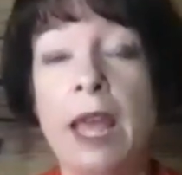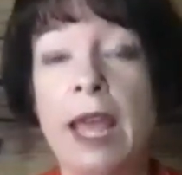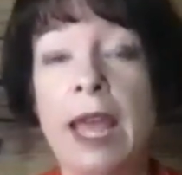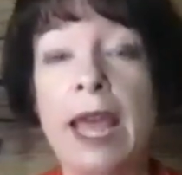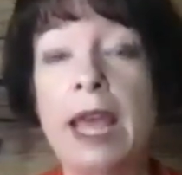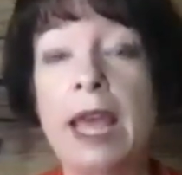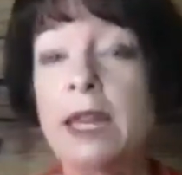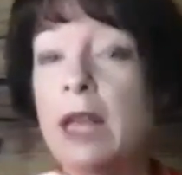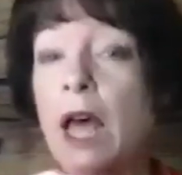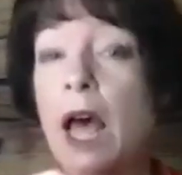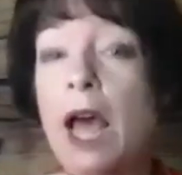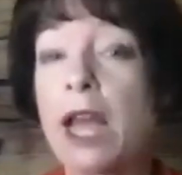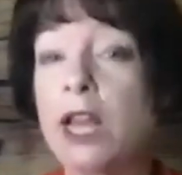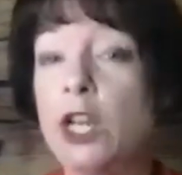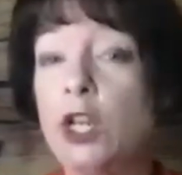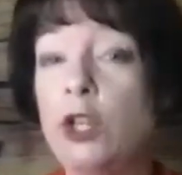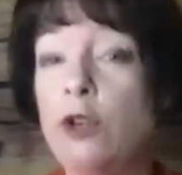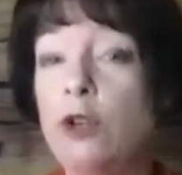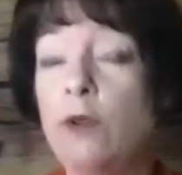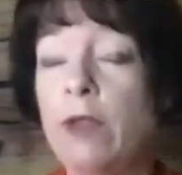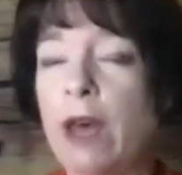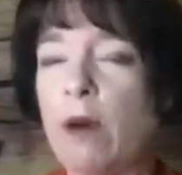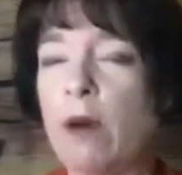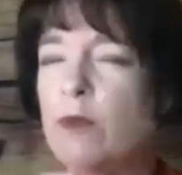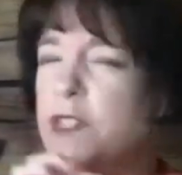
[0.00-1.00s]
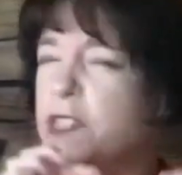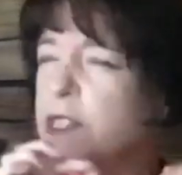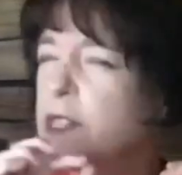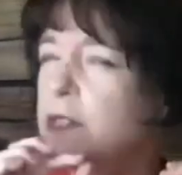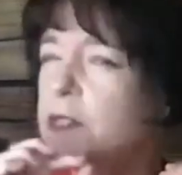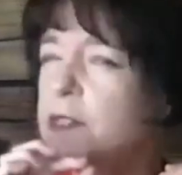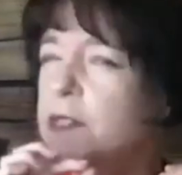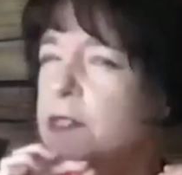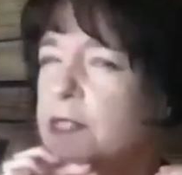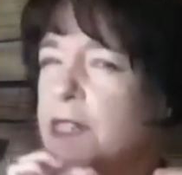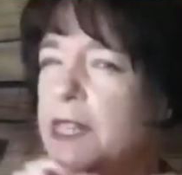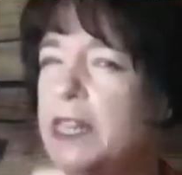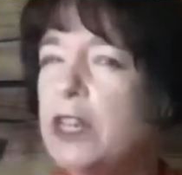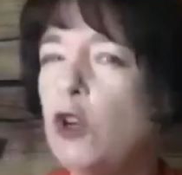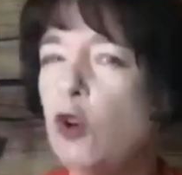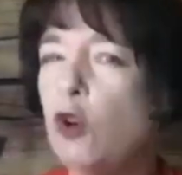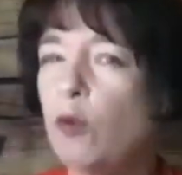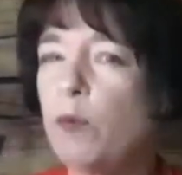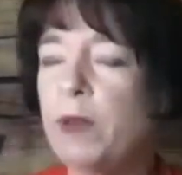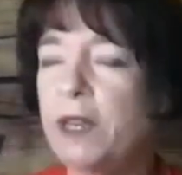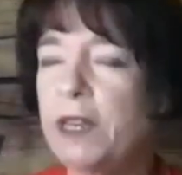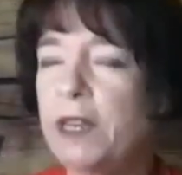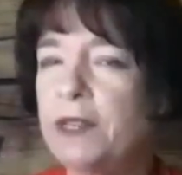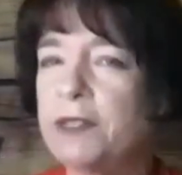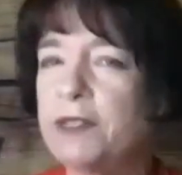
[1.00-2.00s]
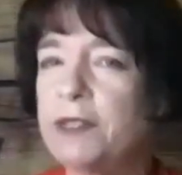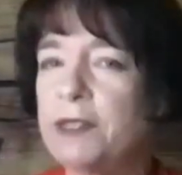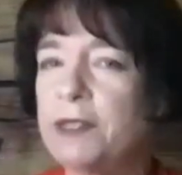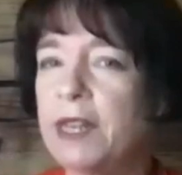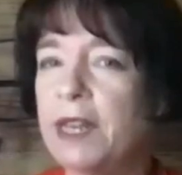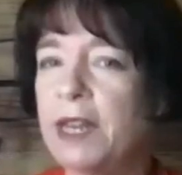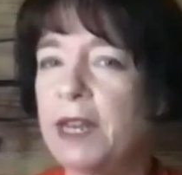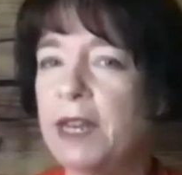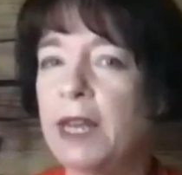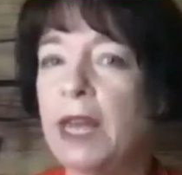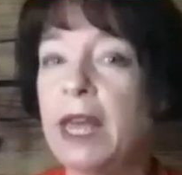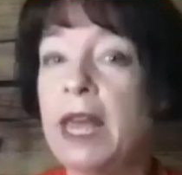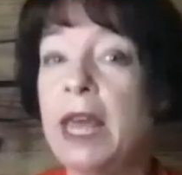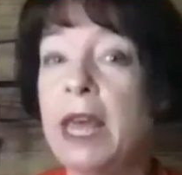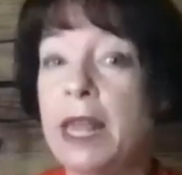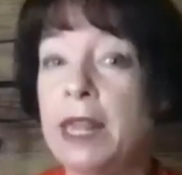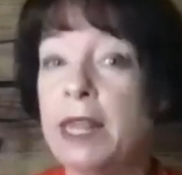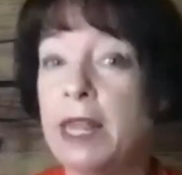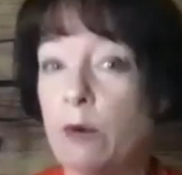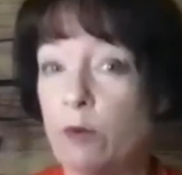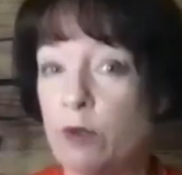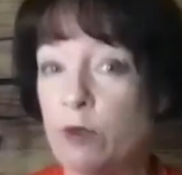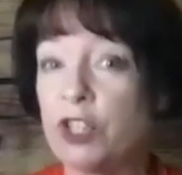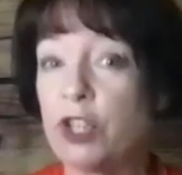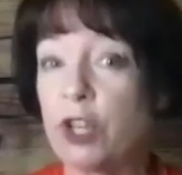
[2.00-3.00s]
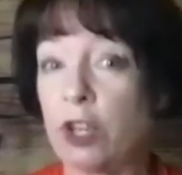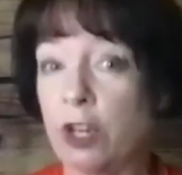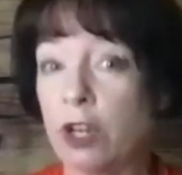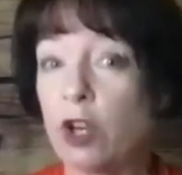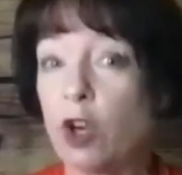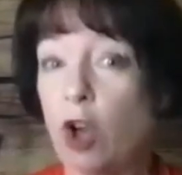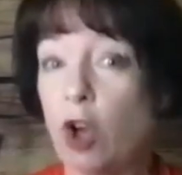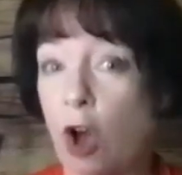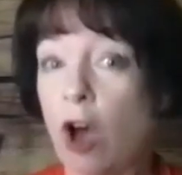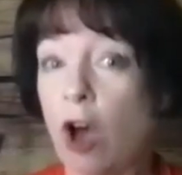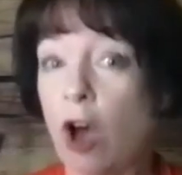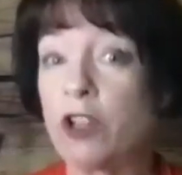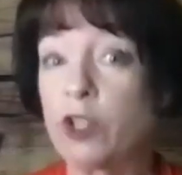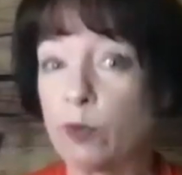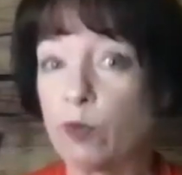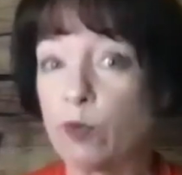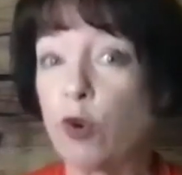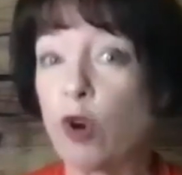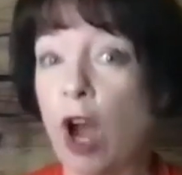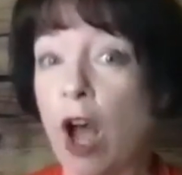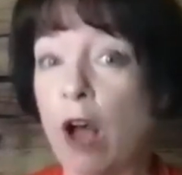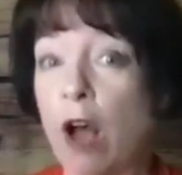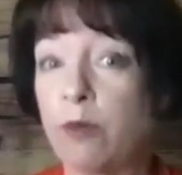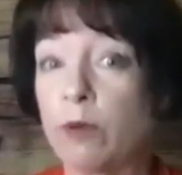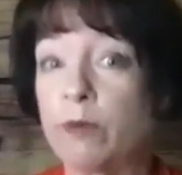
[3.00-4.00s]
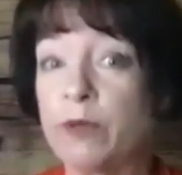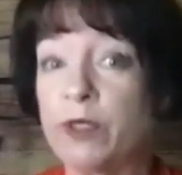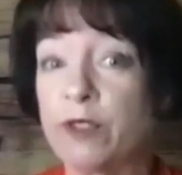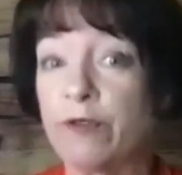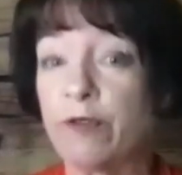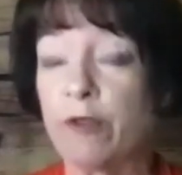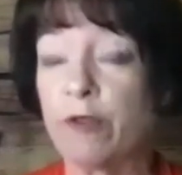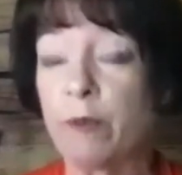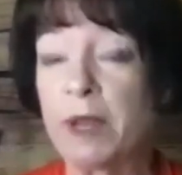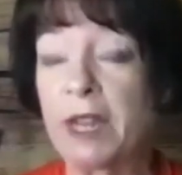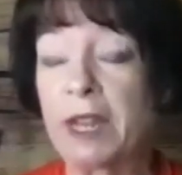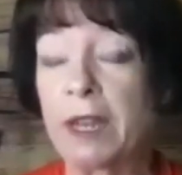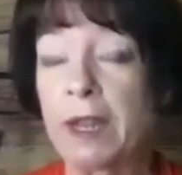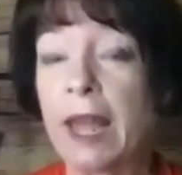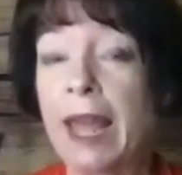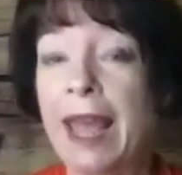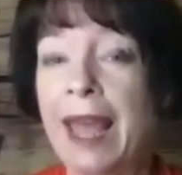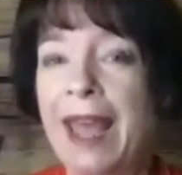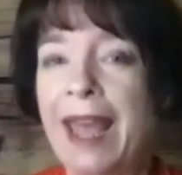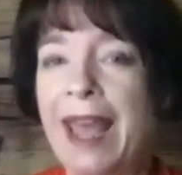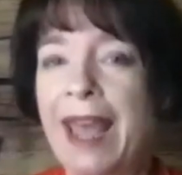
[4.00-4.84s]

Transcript: and i knew that was the single biggest thing that was going to cause problems for me